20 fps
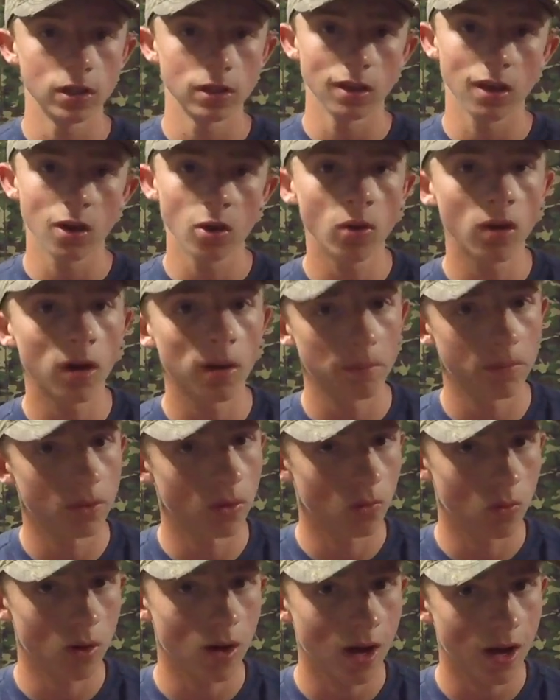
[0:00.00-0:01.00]
can load up the
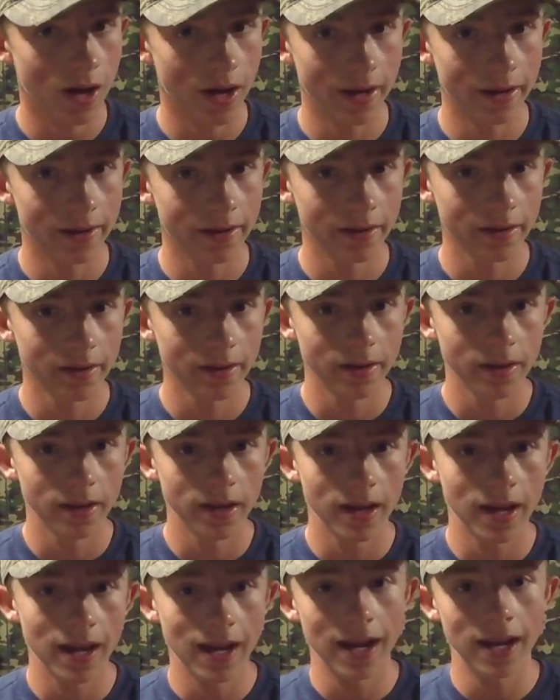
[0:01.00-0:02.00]
rod,
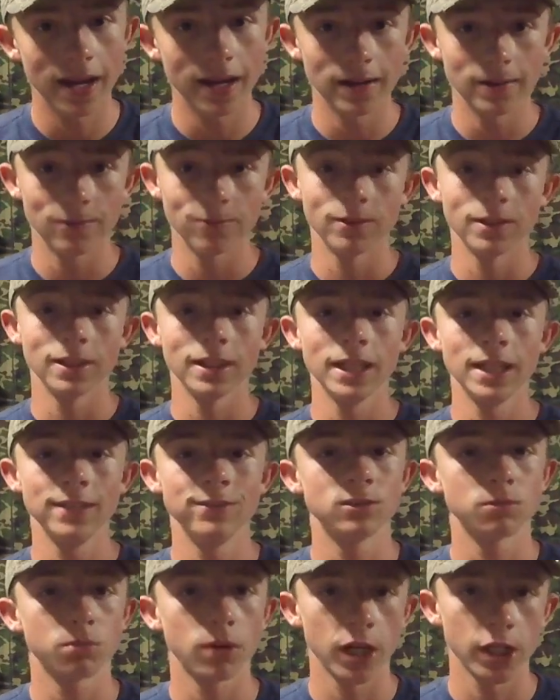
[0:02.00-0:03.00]
and it
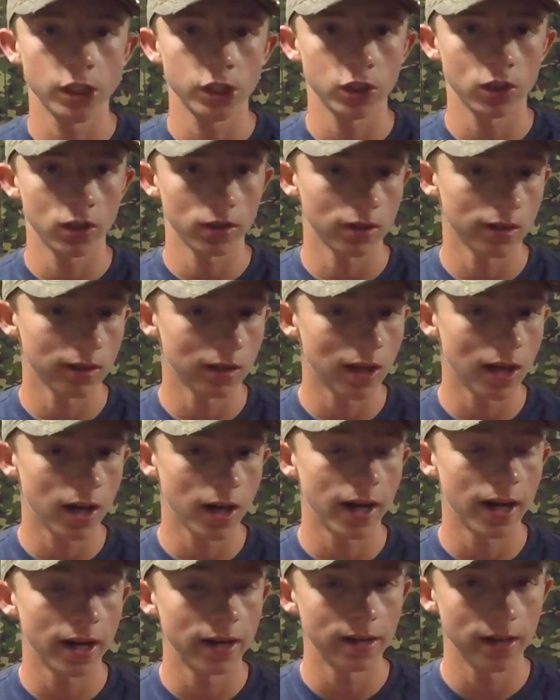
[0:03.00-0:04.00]
relieves pressure on the
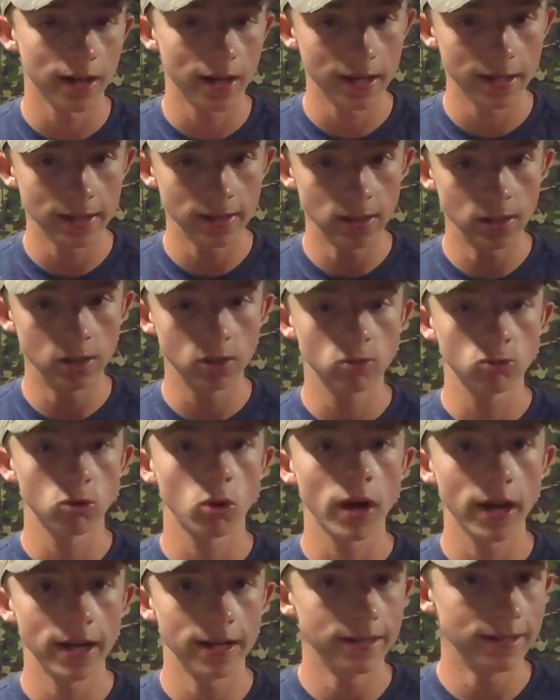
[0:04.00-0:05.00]
line a
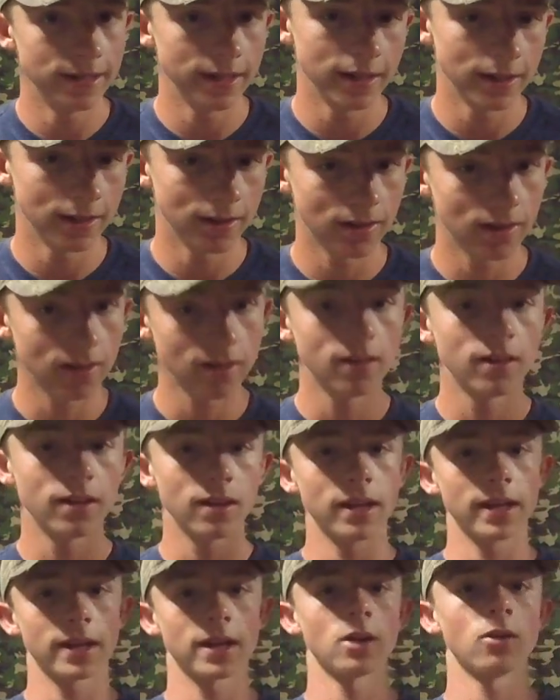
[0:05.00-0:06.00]
great deal,
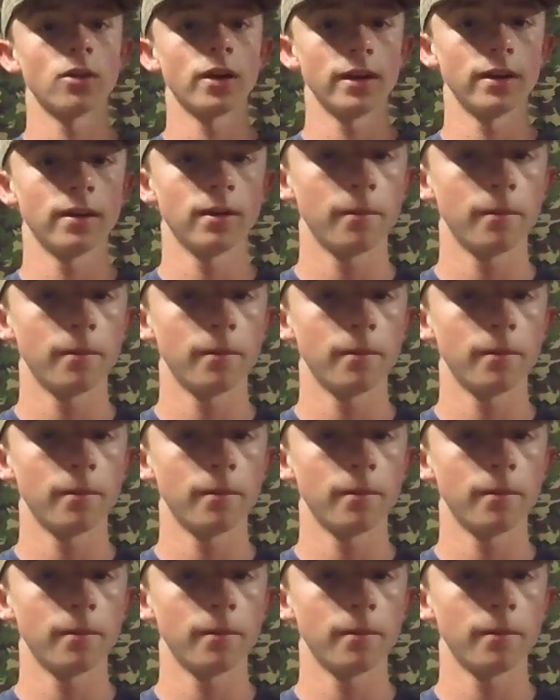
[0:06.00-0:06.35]
like a great